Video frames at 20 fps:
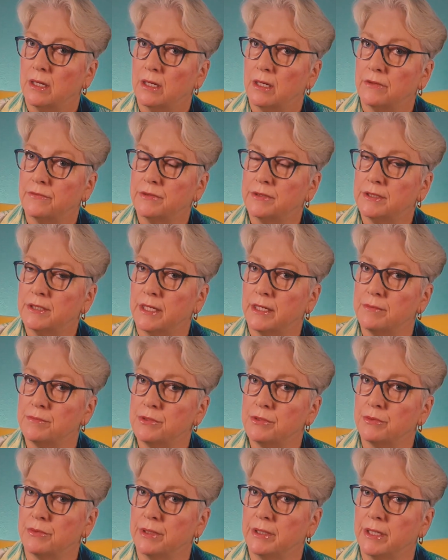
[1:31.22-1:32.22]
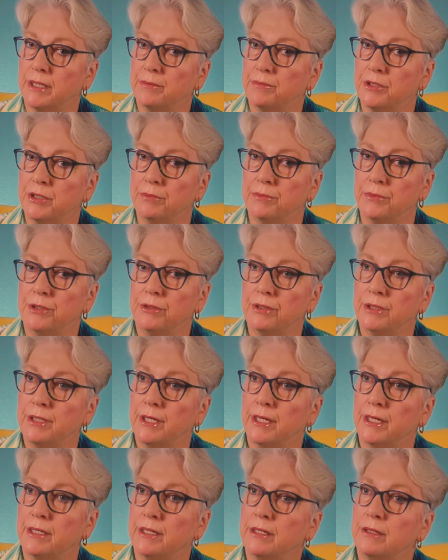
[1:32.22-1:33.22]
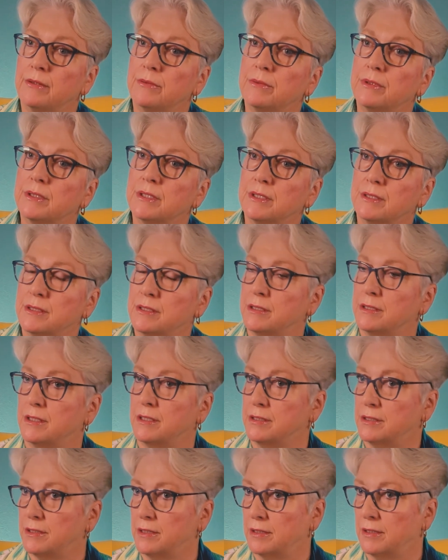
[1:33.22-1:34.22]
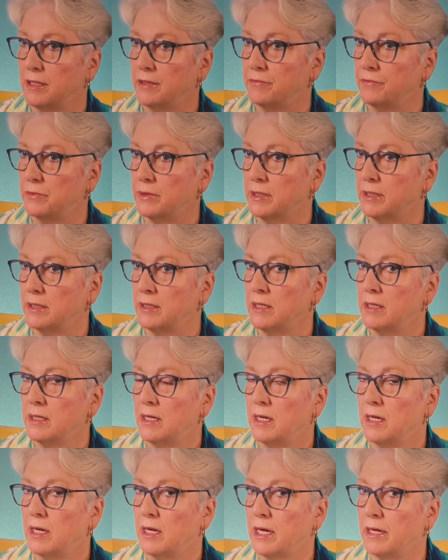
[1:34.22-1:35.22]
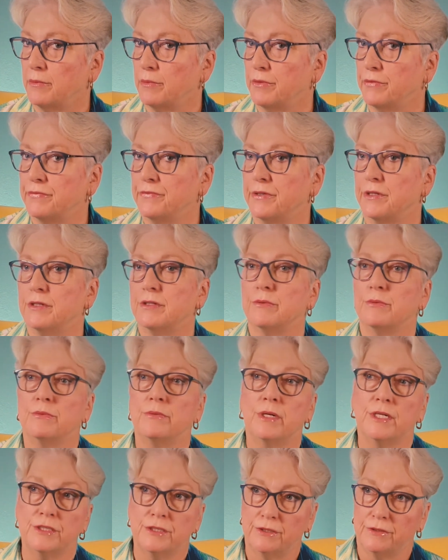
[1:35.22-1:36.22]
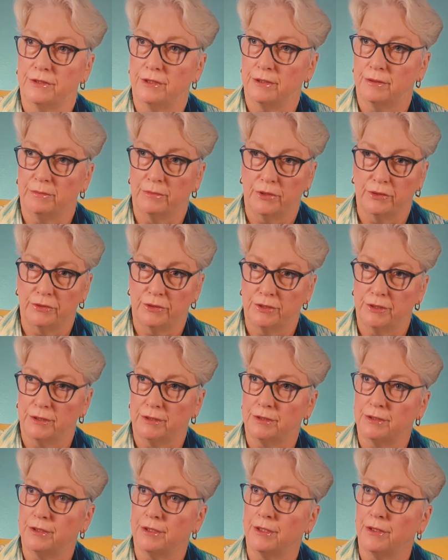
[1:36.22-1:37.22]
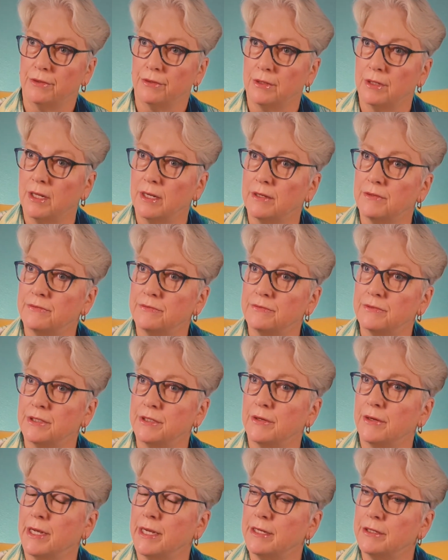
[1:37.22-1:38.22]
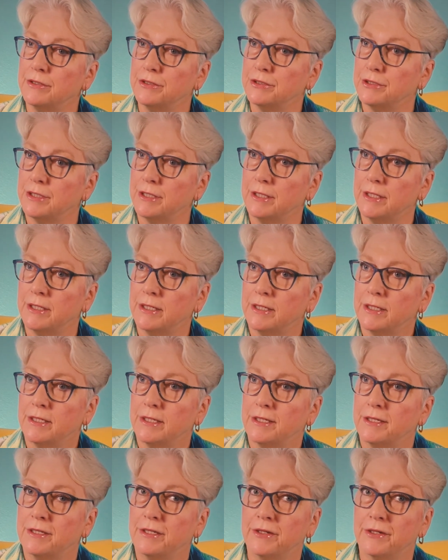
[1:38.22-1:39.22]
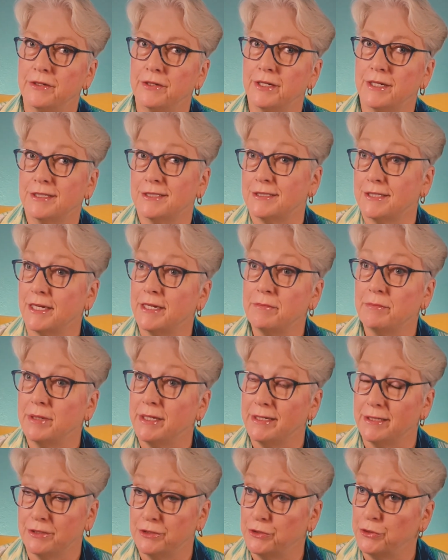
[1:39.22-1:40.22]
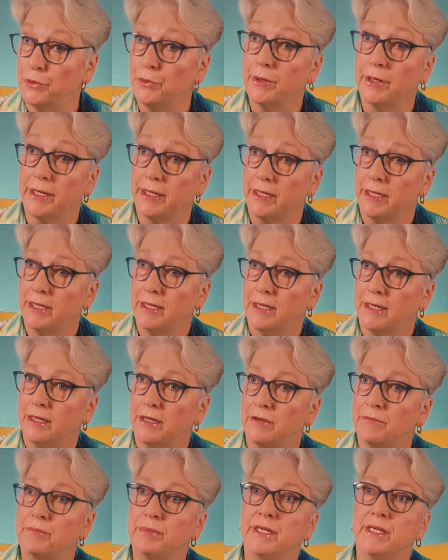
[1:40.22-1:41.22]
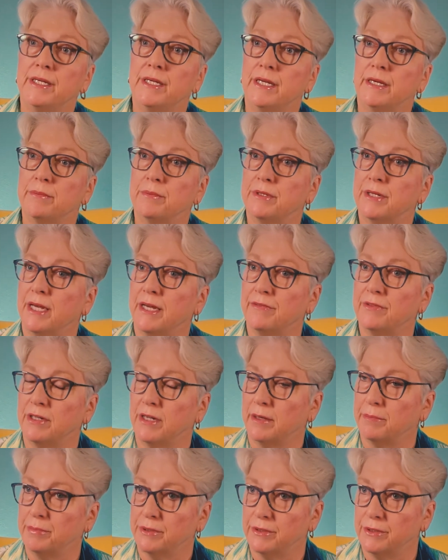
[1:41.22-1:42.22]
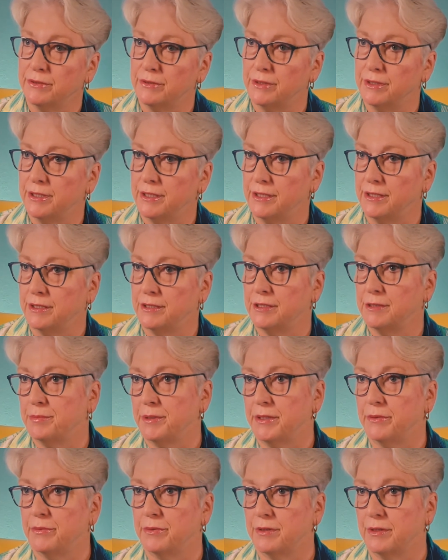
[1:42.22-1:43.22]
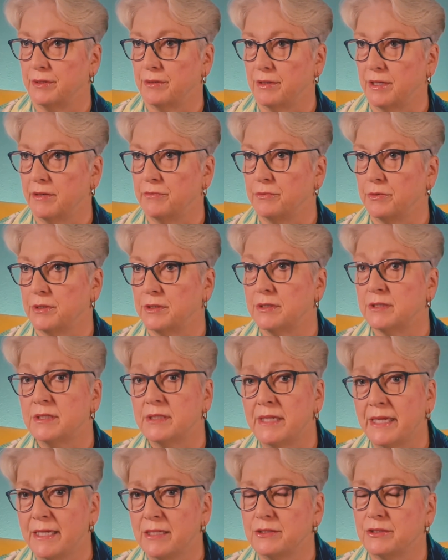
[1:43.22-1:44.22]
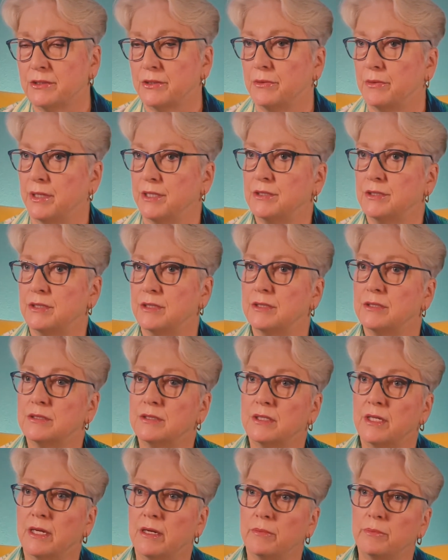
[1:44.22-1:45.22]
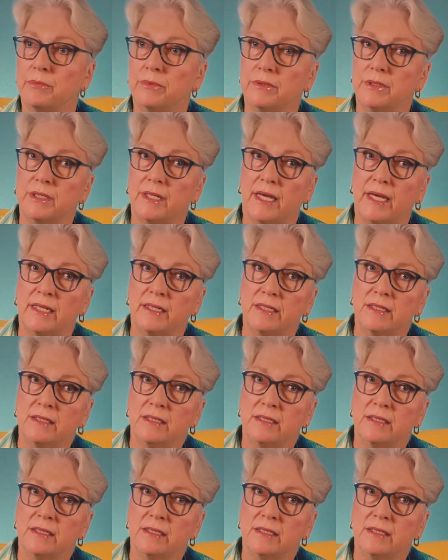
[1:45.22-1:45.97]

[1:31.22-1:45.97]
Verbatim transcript: Oftentimes, when I'm communicating with a deceased loved one, I will feel a rush of their emotions, their love, their energy, their excitement and joy of being able to have an opportunity to speak with their loved ones and answer questions and help with that